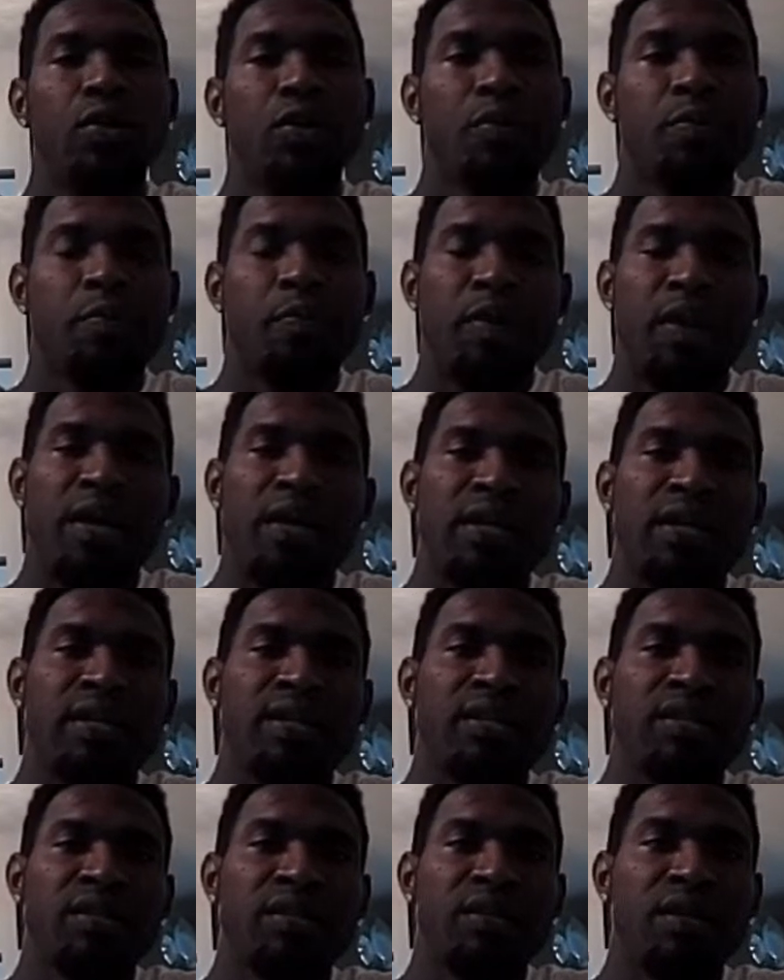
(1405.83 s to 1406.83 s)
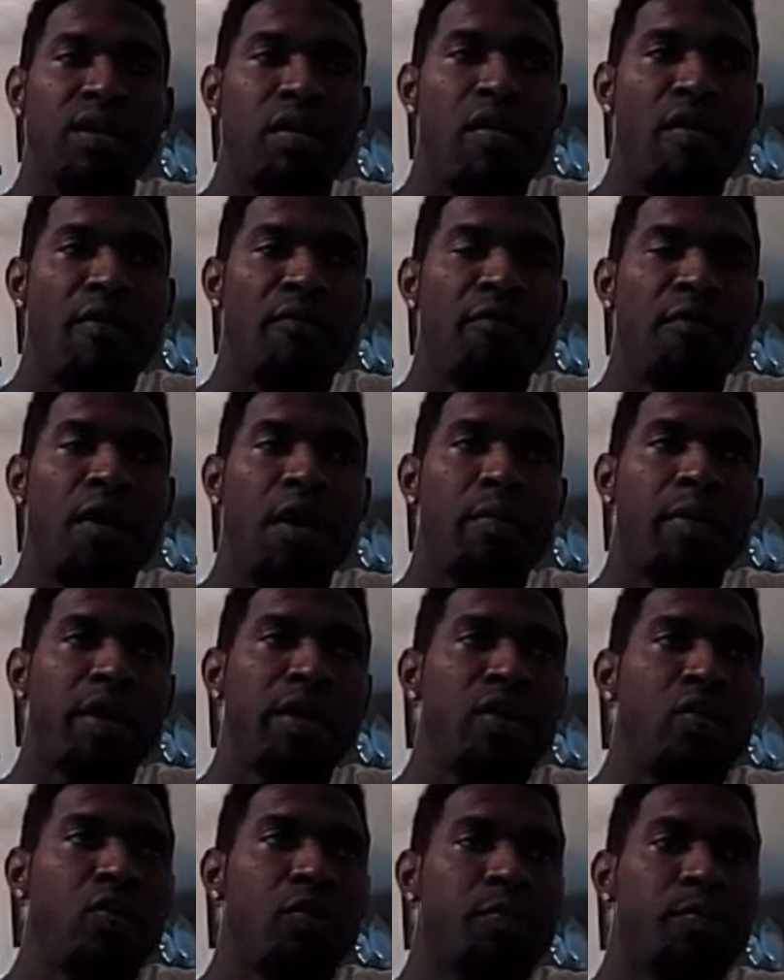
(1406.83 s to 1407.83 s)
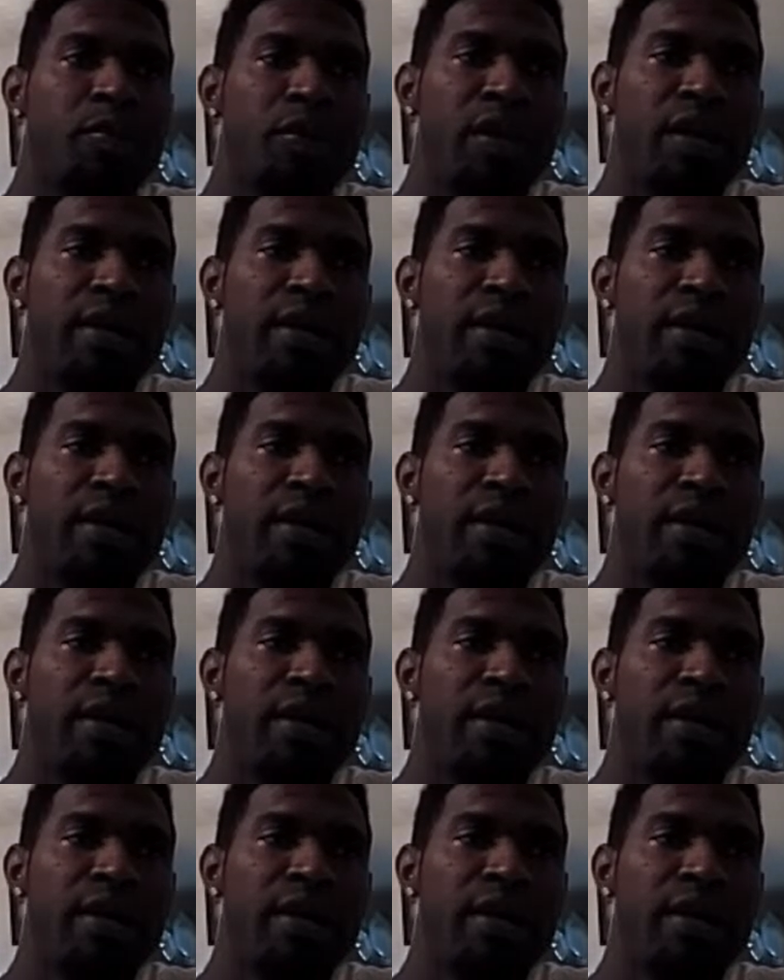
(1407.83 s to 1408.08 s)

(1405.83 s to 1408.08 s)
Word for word: youth players, former youth